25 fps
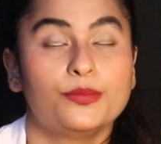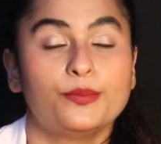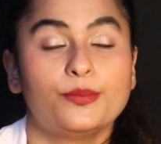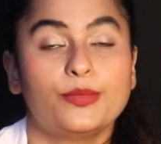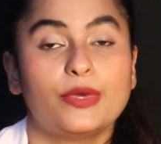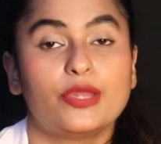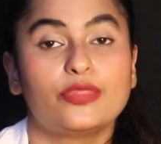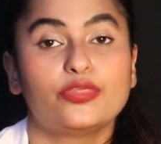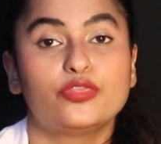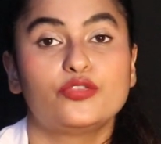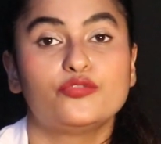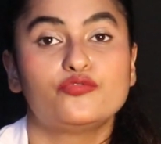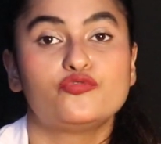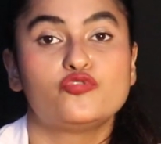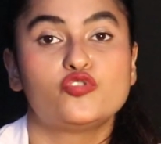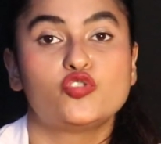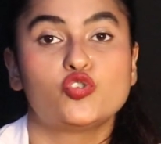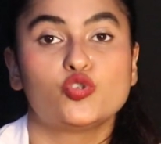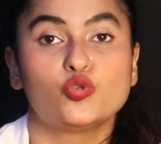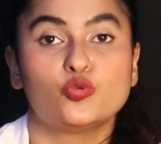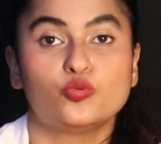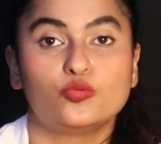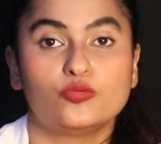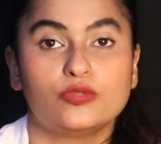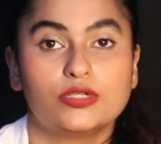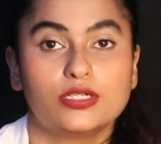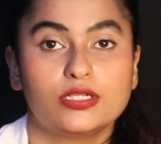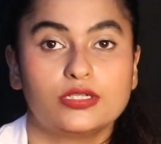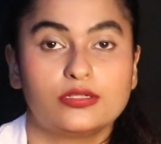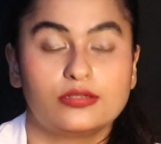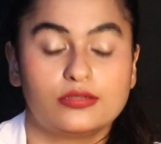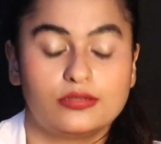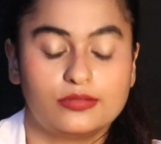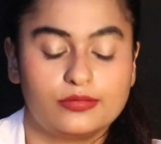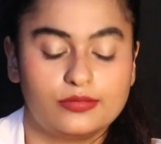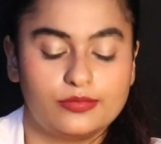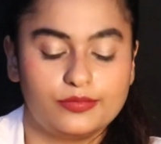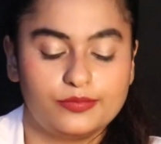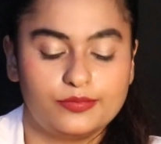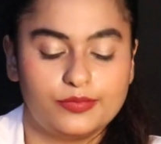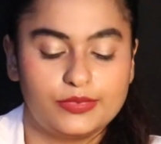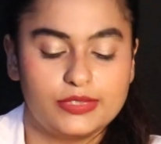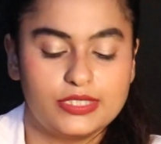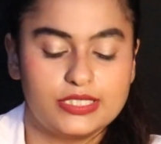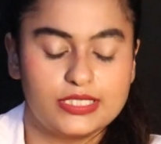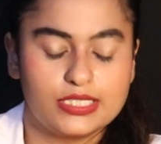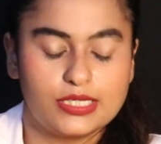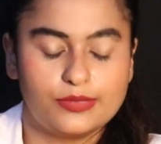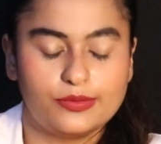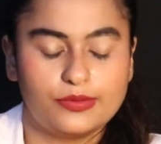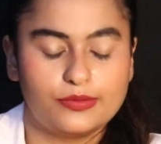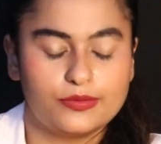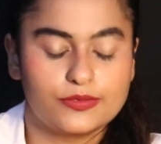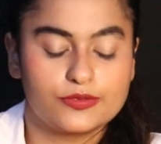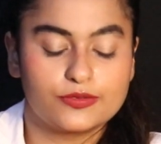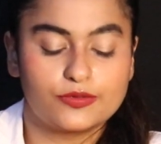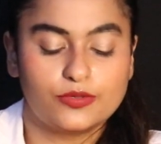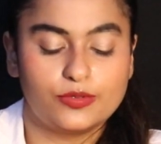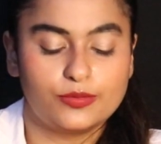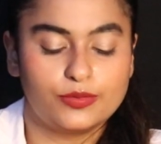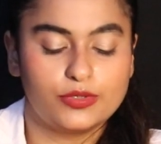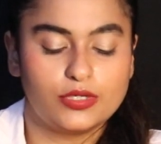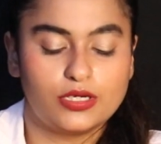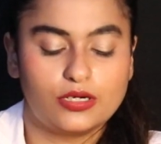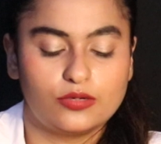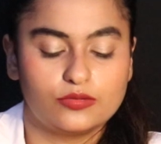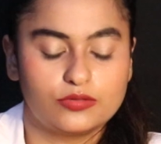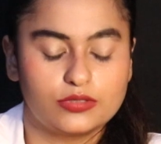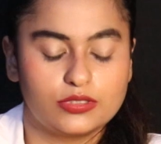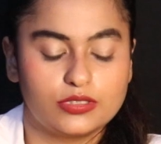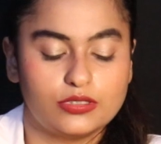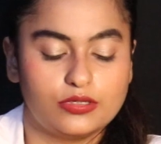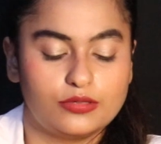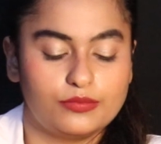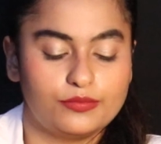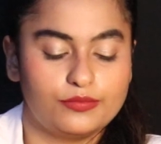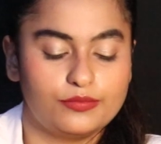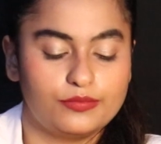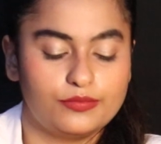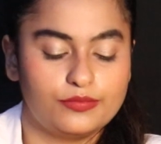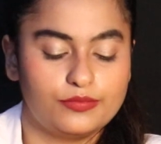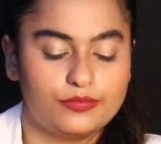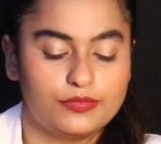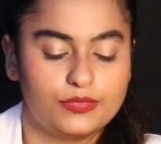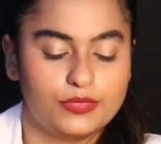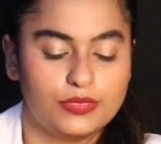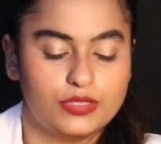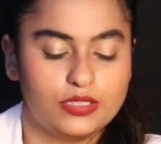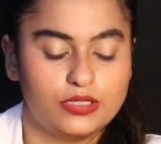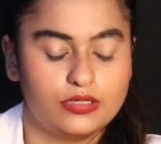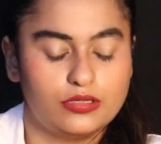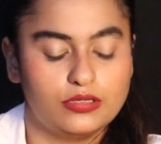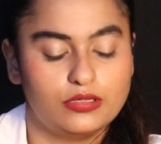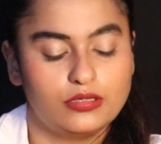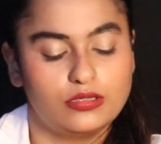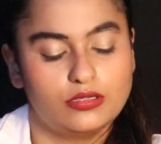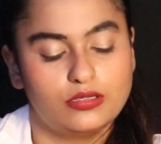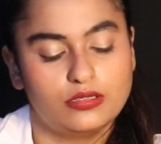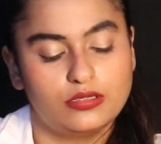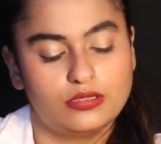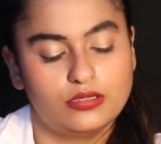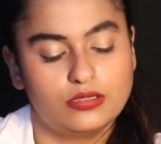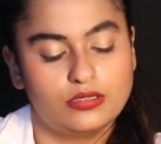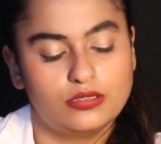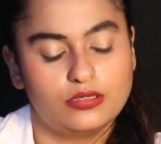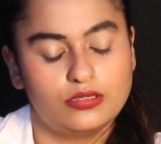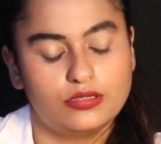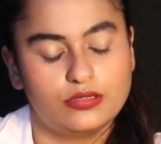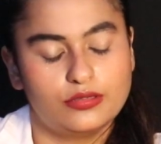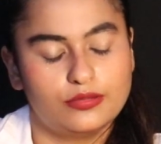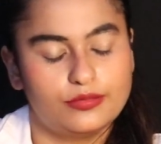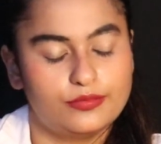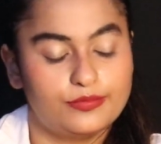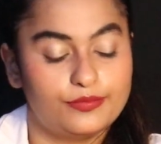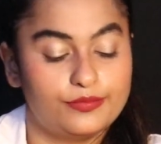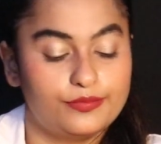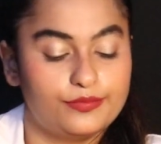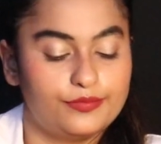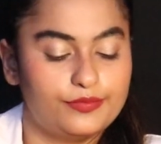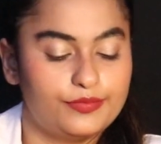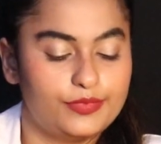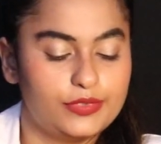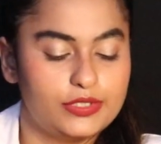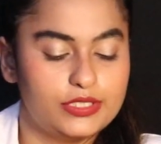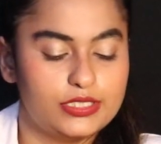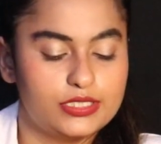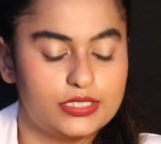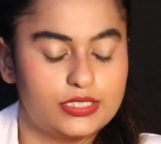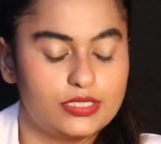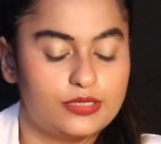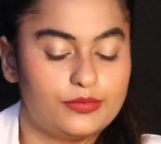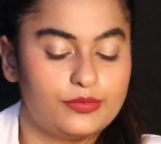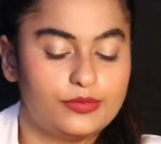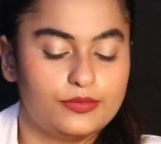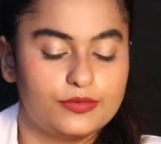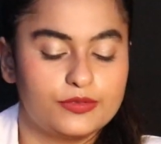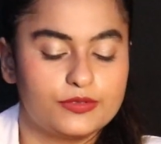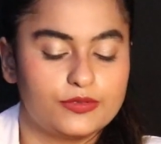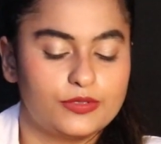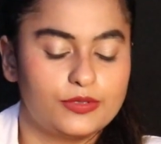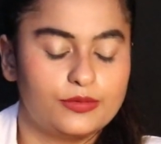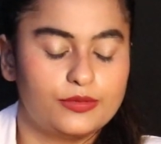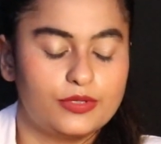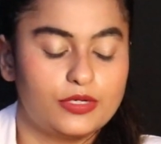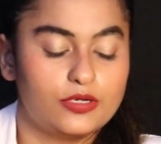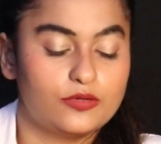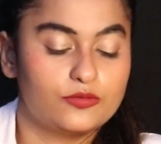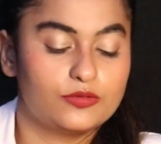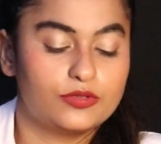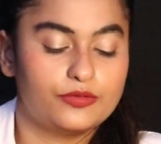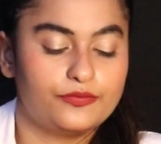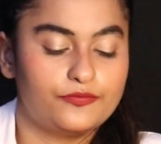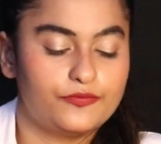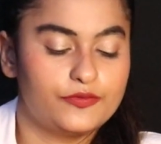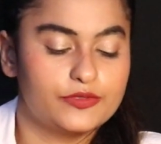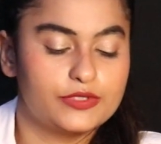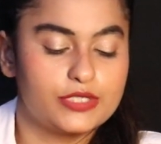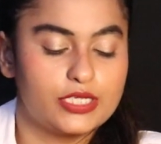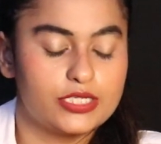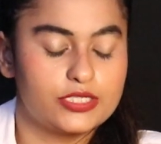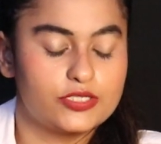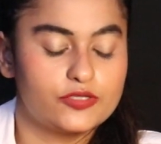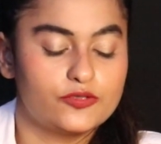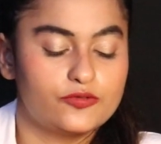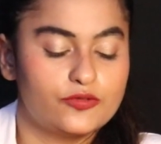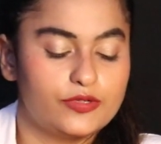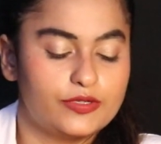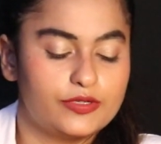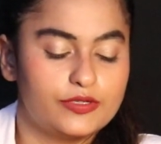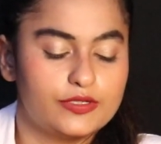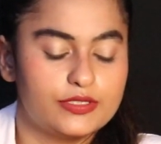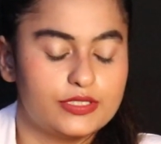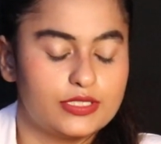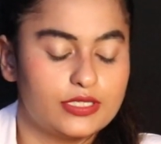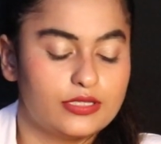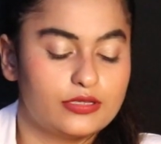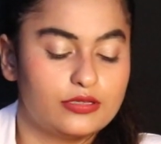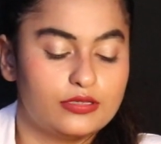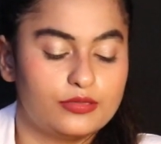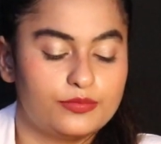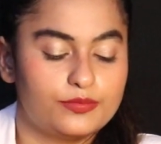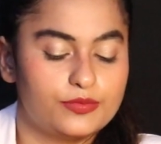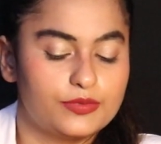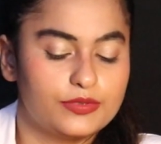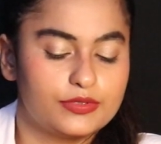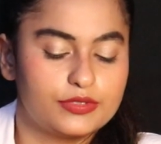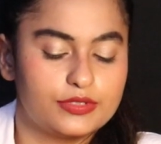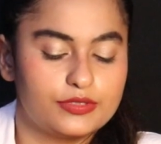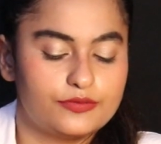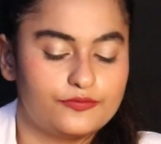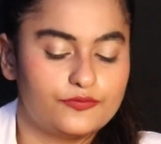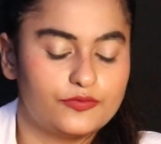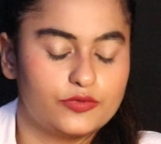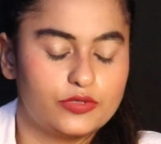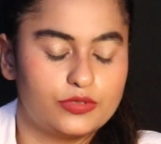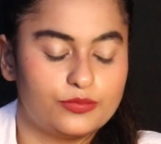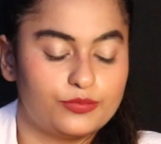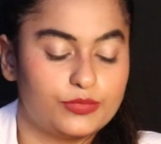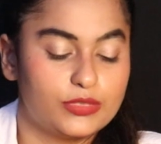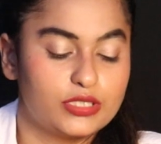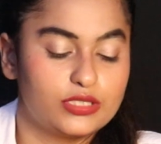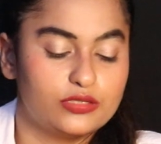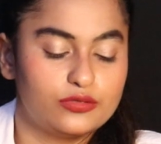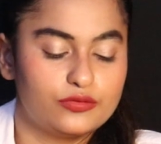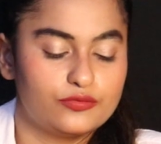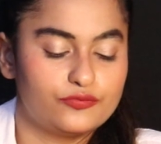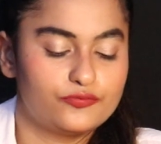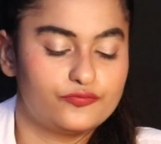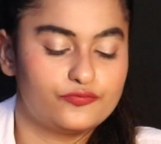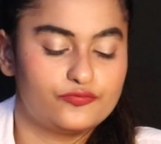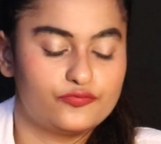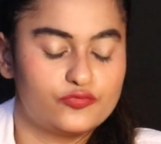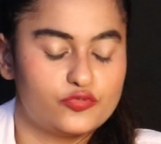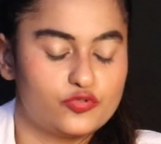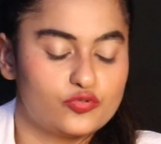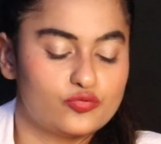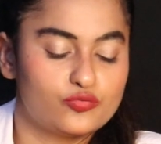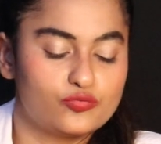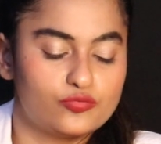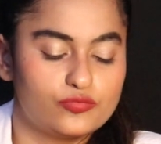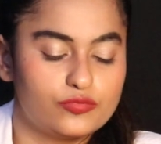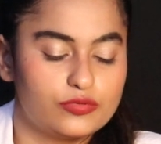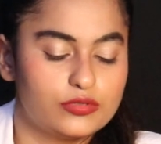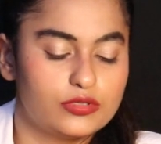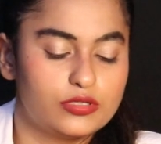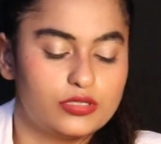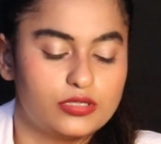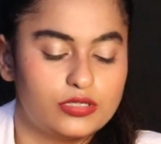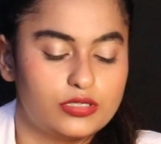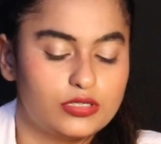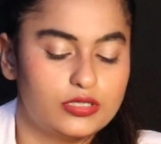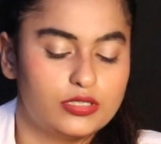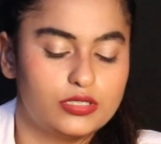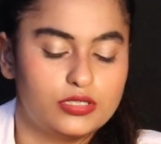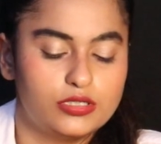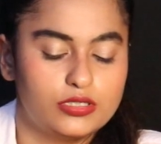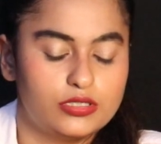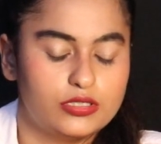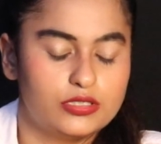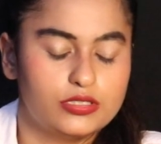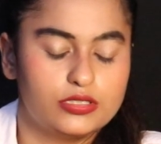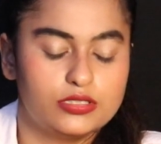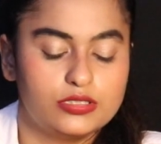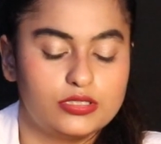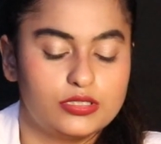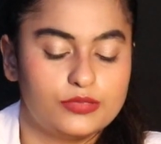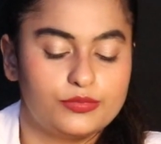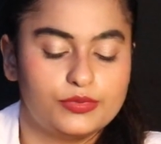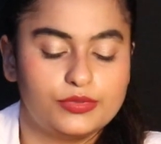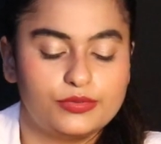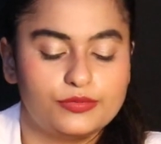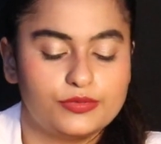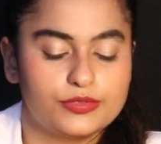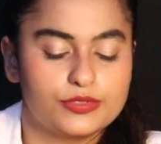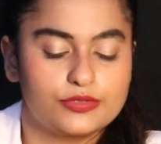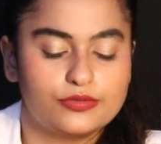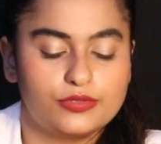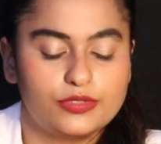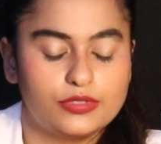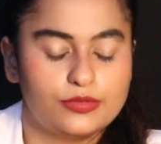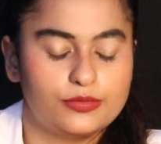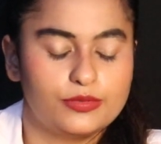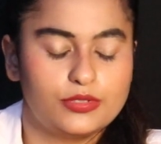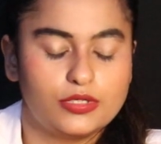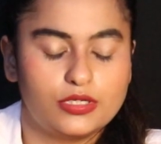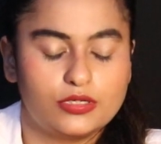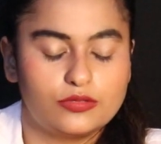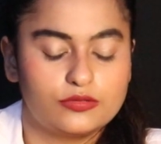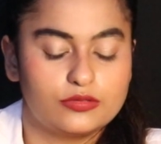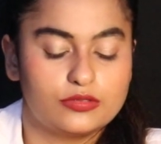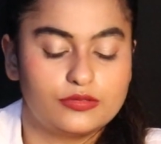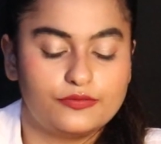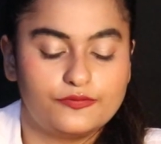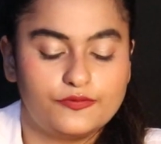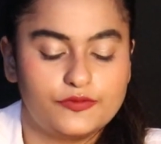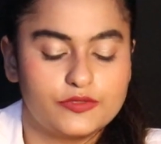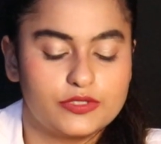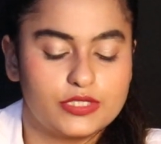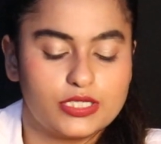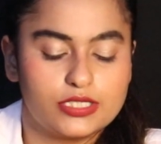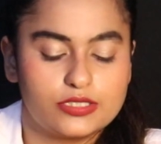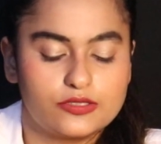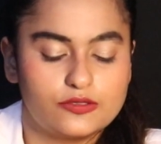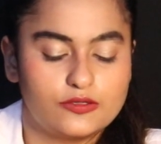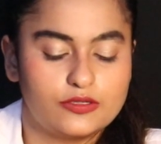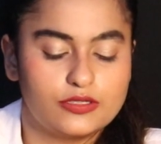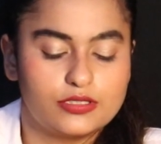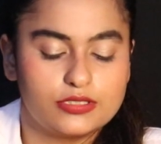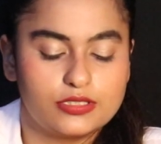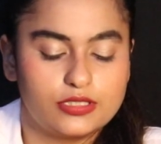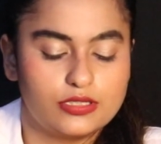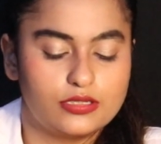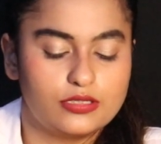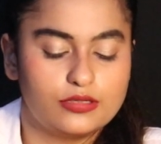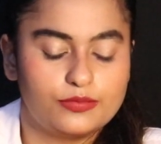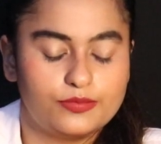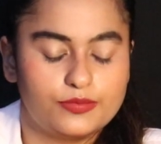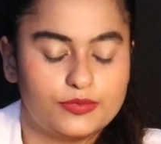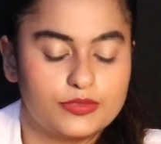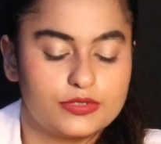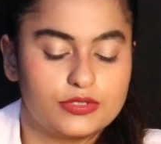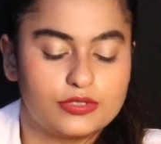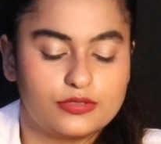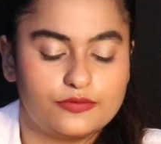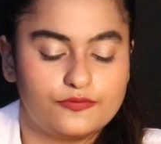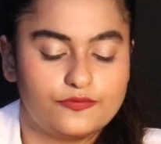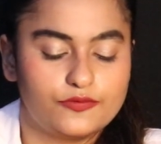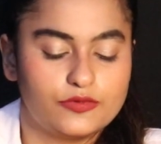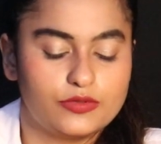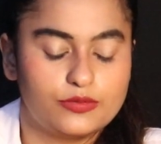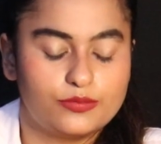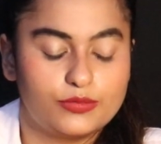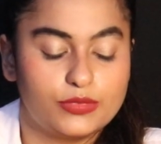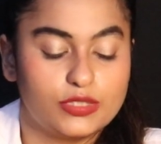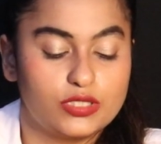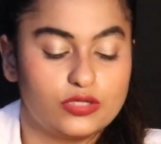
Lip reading: month of June. Please tell me what's going to be the outcome. Please tell me what's going to be the outcome for Sagittarius and their person for the month of June. Tell me what's going to be the outcome for Sagittarius and their person for the